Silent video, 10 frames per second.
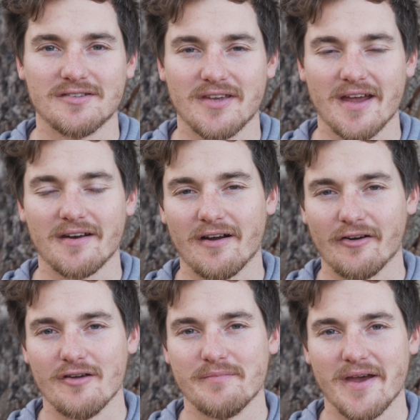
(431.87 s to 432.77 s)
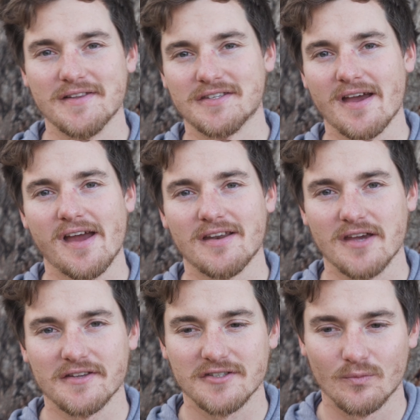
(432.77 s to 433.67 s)
to get in our own beds and
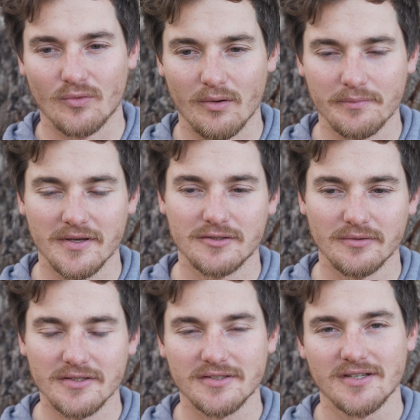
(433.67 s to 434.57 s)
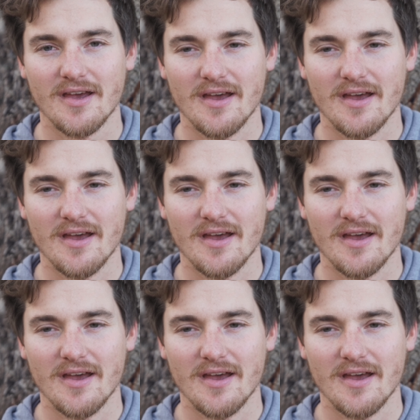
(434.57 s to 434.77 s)
get some warmth into us